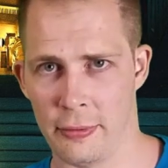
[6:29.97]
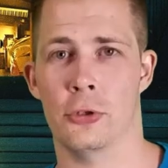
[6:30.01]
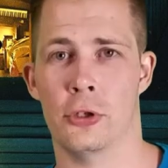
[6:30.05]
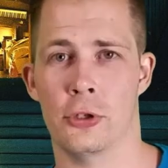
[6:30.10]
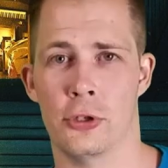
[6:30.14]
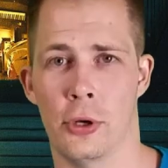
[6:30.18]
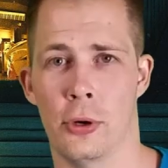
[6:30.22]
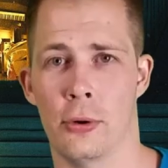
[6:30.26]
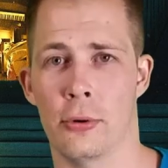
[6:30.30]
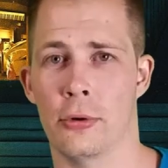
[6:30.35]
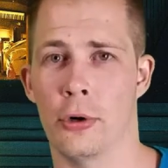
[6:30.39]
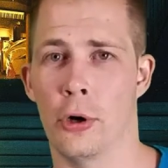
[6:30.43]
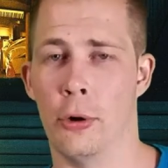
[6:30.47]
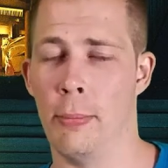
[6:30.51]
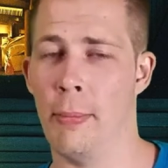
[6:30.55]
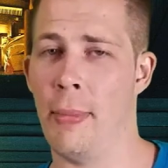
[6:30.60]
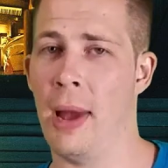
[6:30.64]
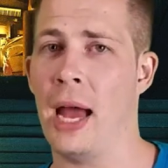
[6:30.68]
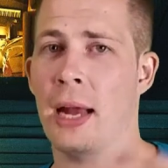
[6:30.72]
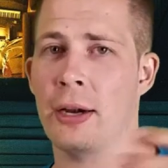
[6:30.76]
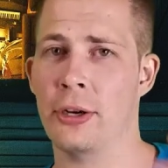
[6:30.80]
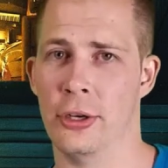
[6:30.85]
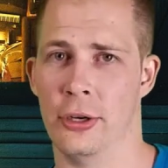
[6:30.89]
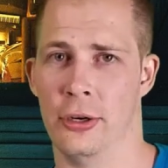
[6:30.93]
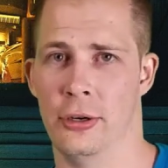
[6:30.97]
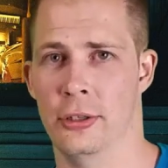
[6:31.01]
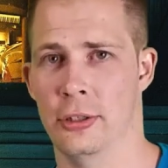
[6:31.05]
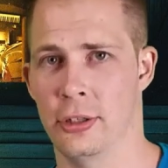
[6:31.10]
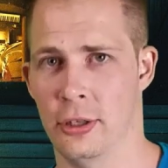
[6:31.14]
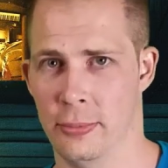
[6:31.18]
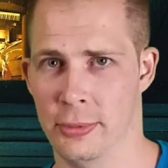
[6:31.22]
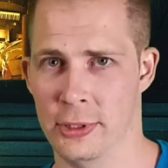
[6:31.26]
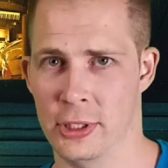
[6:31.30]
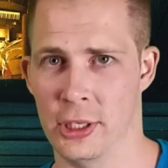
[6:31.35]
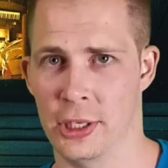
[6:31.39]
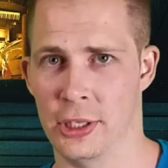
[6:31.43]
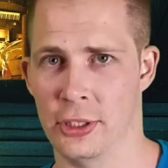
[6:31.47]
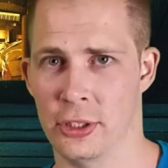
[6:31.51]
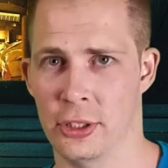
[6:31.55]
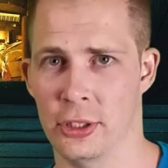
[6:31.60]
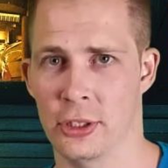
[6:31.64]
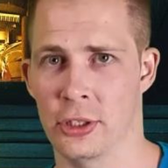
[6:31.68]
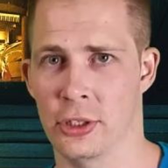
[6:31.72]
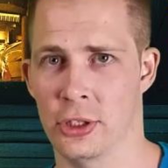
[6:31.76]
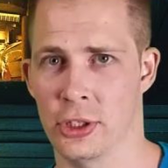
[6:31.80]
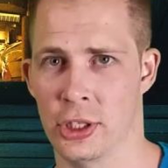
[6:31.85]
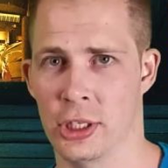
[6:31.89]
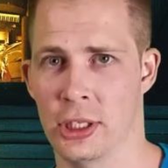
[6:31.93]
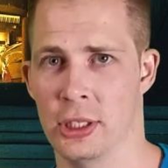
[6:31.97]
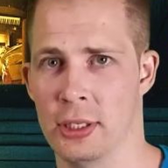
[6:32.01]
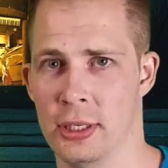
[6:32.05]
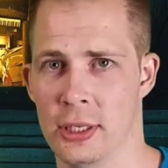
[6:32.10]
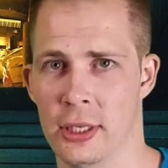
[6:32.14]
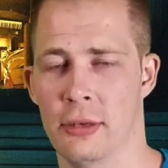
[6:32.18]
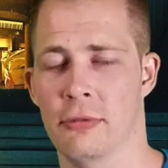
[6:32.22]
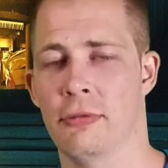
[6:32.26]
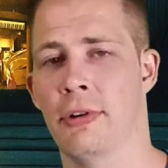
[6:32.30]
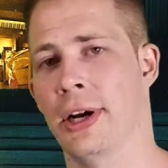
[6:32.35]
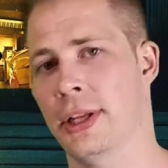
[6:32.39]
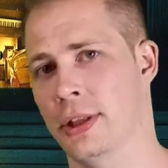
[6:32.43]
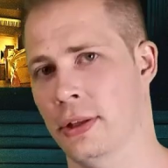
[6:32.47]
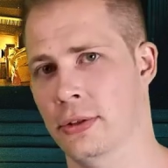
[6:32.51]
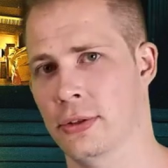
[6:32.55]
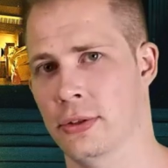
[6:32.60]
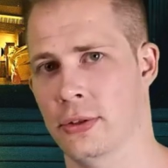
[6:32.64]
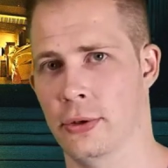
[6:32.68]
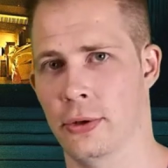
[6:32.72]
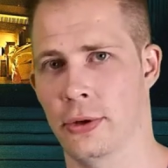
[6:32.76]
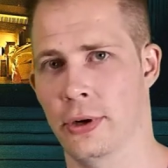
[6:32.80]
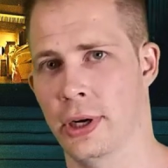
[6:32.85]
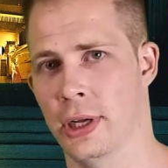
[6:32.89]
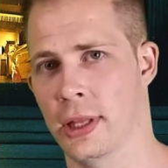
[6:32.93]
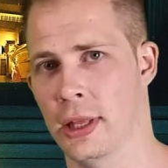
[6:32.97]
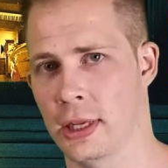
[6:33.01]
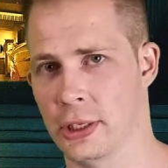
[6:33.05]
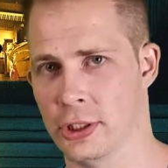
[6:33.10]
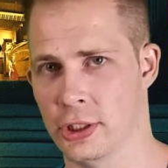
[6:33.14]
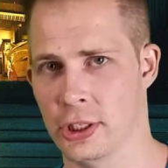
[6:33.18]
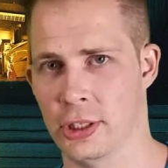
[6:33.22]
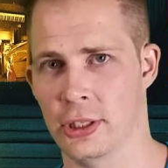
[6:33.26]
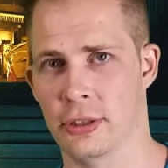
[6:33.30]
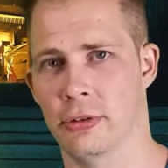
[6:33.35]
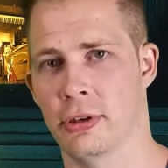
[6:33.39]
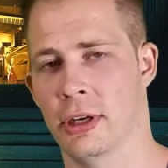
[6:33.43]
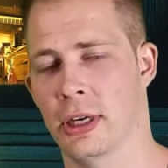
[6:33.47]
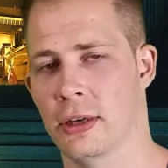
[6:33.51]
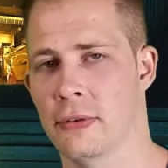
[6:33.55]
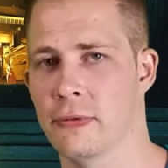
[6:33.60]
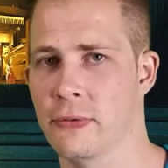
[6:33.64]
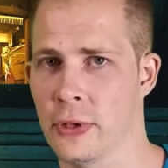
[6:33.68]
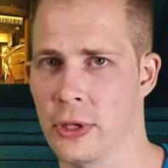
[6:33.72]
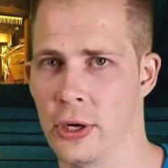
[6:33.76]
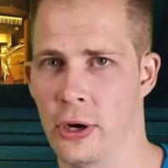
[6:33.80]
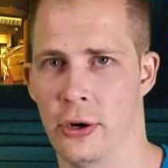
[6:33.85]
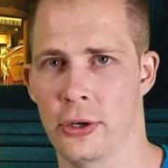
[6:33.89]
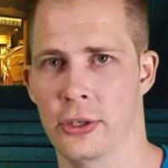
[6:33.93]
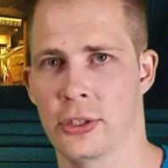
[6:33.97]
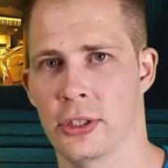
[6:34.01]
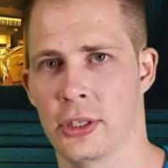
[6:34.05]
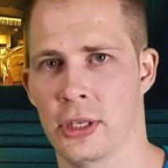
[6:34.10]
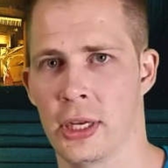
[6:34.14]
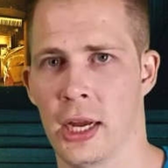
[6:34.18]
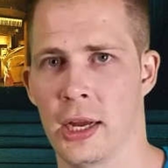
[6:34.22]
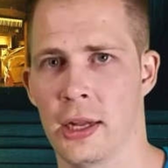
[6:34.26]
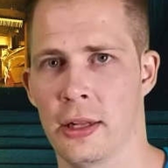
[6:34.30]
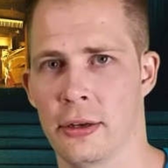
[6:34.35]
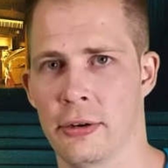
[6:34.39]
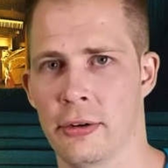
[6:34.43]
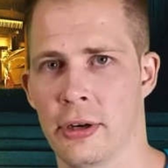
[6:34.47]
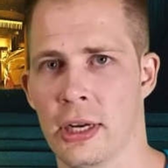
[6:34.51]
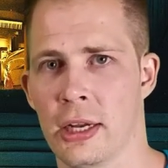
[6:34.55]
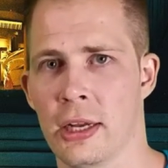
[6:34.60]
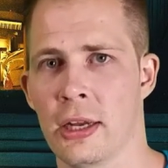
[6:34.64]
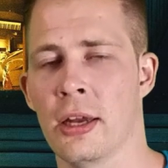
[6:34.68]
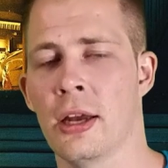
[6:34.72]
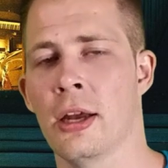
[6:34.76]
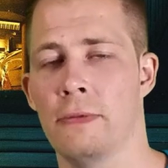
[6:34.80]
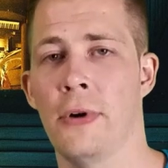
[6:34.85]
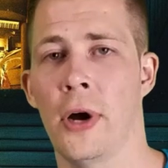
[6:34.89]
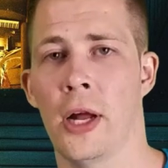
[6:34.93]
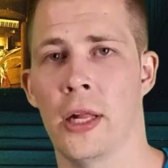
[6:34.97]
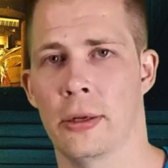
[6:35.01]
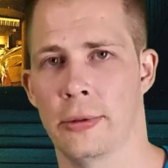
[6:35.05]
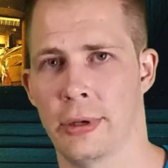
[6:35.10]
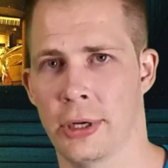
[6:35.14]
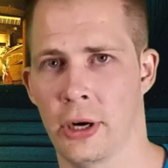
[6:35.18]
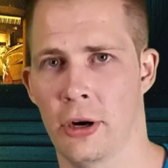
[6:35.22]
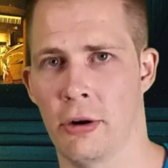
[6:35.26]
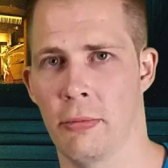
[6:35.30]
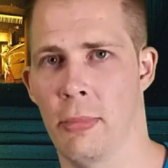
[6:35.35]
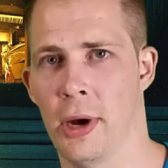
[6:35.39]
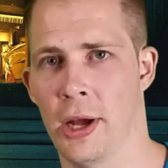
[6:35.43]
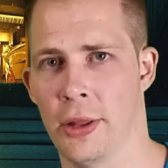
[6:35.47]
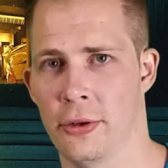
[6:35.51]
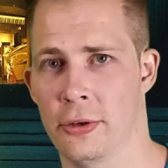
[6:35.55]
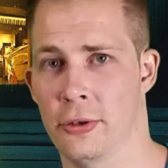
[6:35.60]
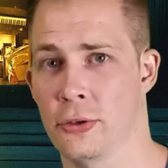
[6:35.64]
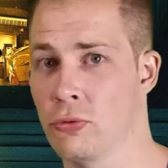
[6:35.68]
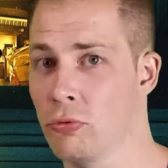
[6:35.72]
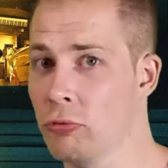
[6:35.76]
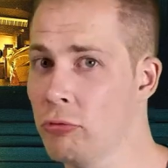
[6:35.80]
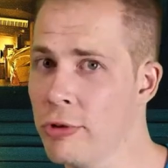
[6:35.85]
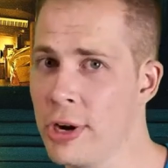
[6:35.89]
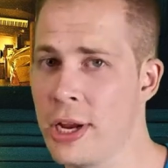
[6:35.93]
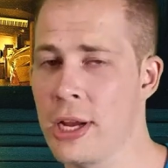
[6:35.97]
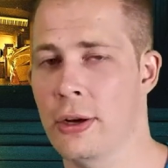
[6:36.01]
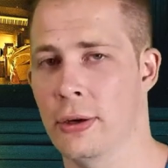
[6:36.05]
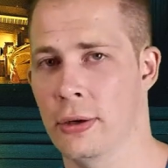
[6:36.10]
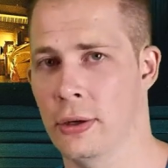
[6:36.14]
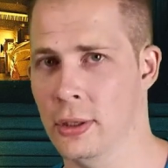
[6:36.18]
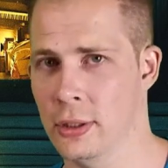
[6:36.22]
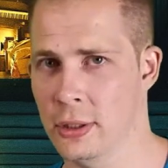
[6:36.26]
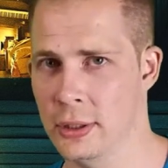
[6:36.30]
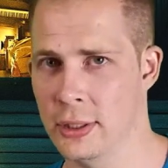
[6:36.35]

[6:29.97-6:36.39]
So no matter your interpretation, she did write the story that she created for the Archer Gallery following her mother's real